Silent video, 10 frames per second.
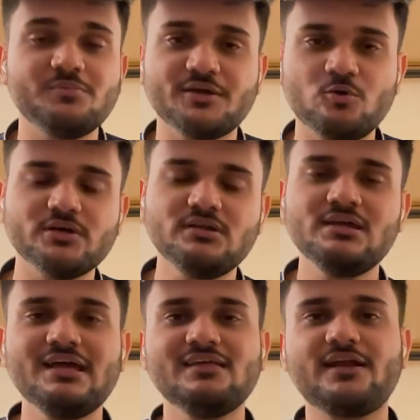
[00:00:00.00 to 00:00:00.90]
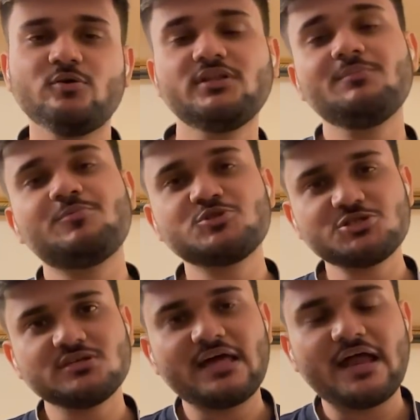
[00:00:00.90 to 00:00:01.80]
the recruiter that, okay, the
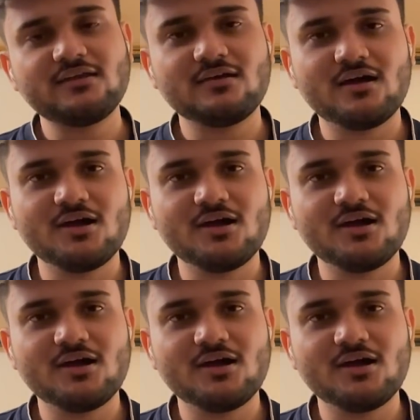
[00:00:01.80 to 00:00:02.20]
position that